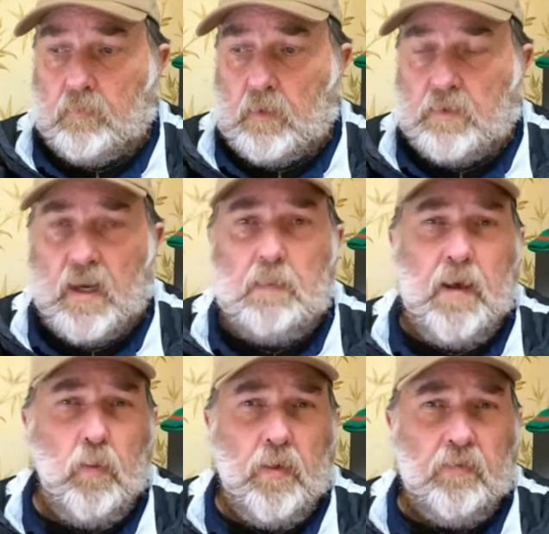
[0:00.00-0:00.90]
It's only a
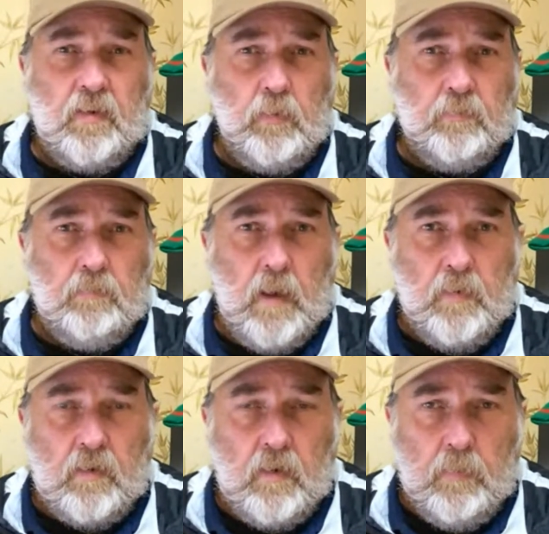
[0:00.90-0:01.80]
matter whether someone may
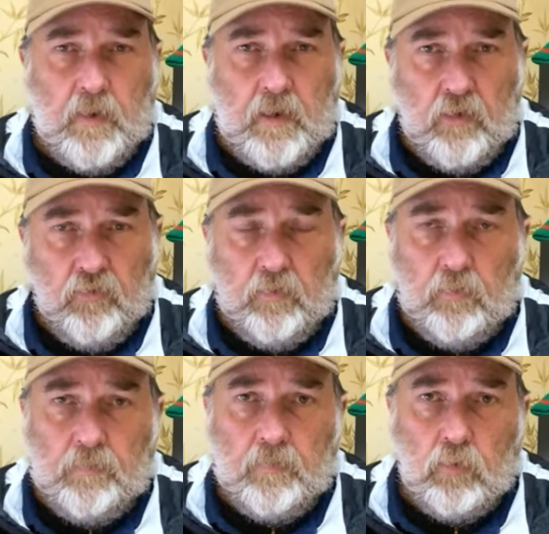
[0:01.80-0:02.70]
be a bit injured
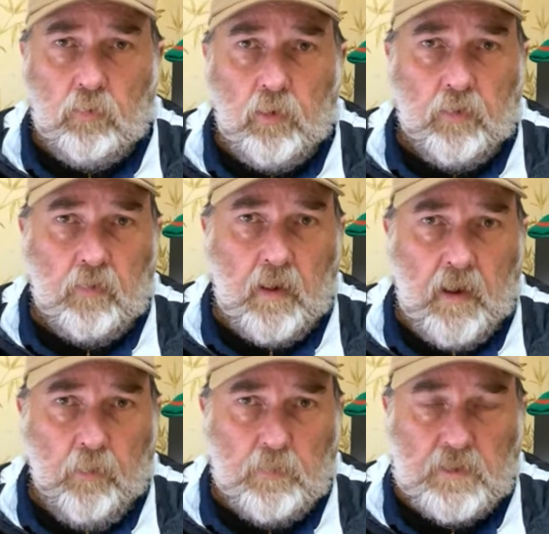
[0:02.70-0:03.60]
or not
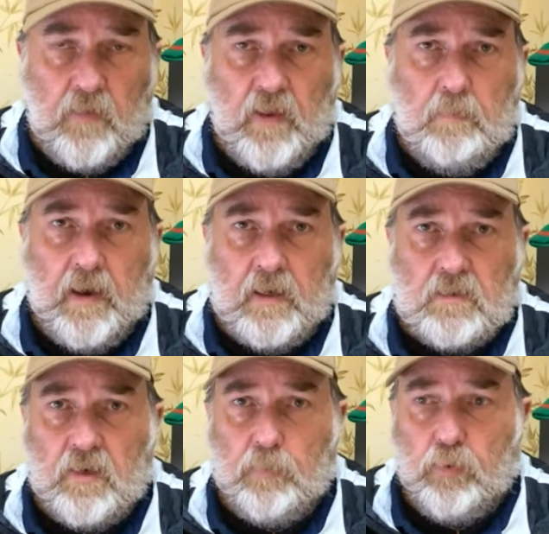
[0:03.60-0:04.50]
100%. They may
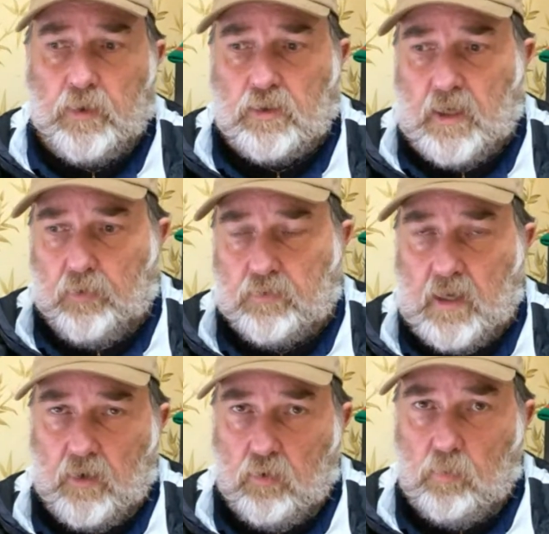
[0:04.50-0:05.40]
consider putting Shardul
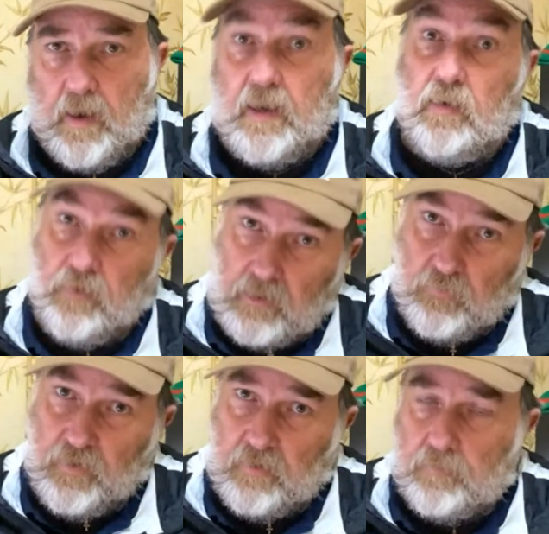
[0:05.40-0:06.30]
Thakur back in if
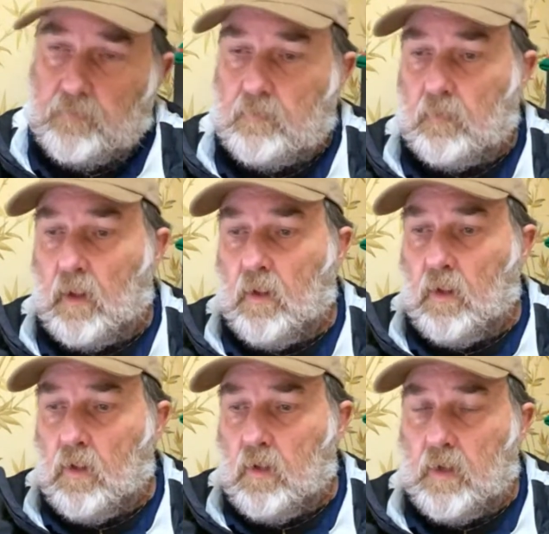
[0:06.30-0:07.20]
he's fit.
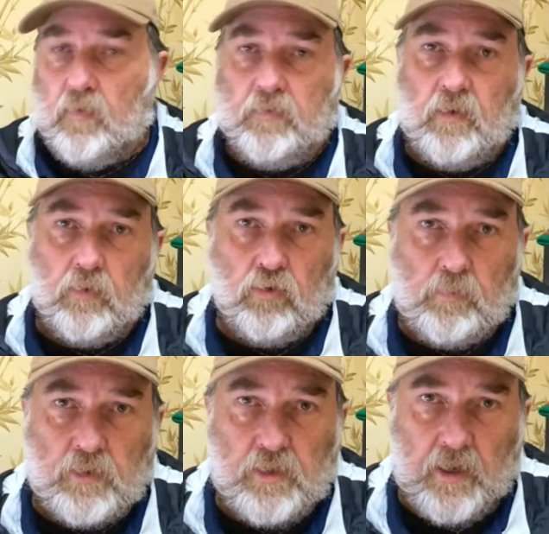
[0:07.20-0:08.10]
And they've also got
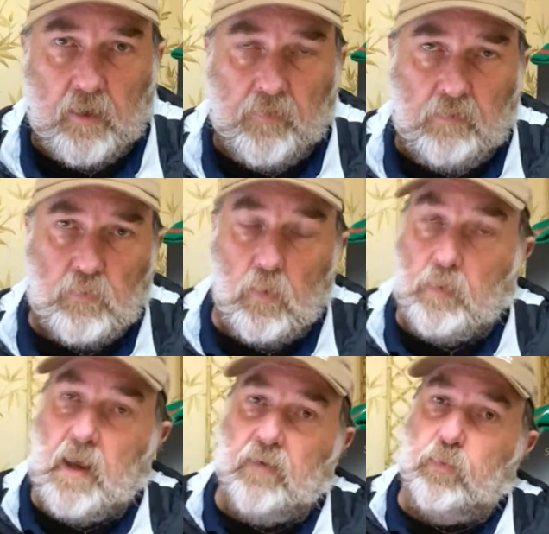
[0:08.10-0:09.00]
Umesh Yadav there as
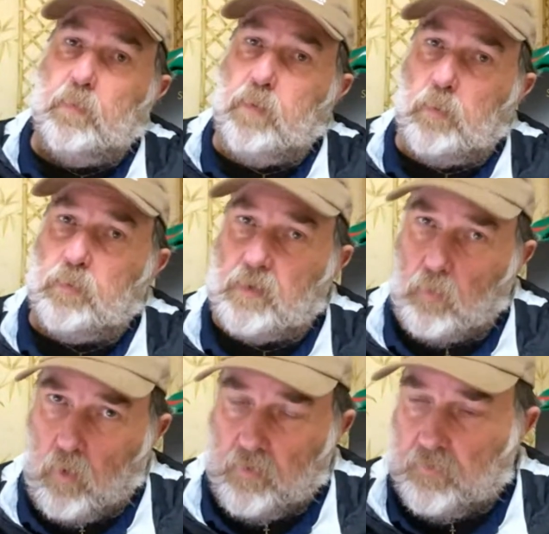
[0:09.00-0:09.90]
well. Ashwin
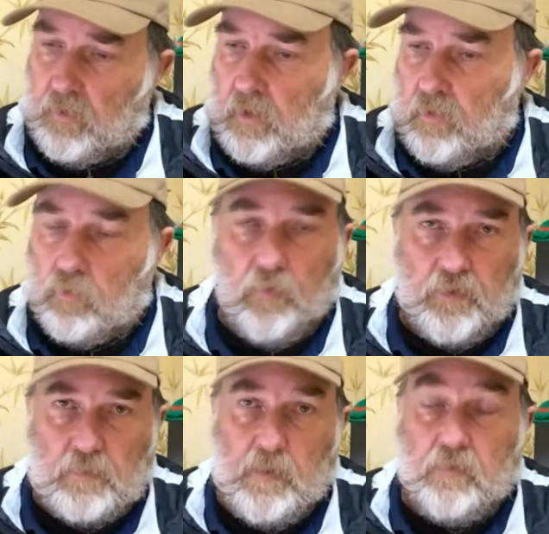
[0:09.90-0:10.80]
probably won't. Not
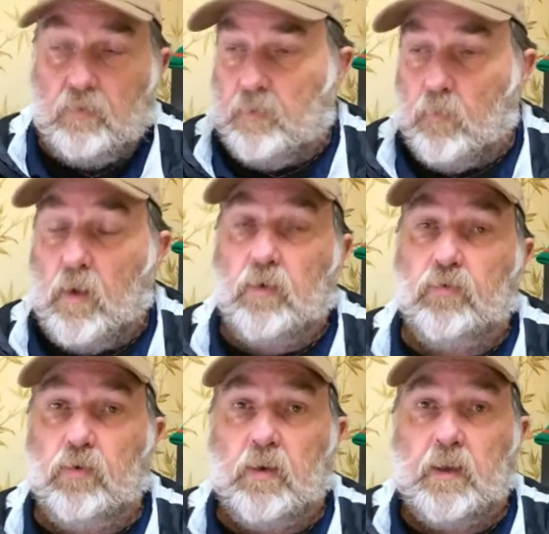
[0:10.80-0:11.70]
this match. He'll be well and
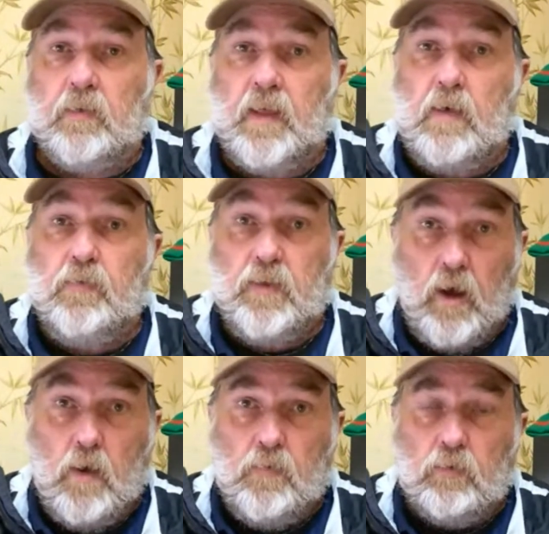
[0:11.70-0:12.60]
truly there for the
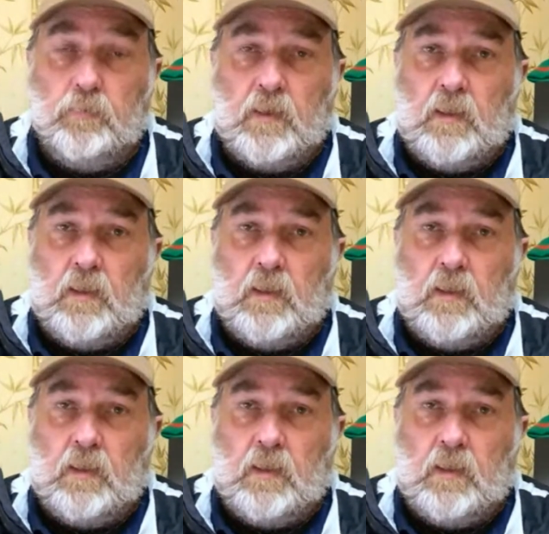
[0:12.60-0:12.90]
Oval,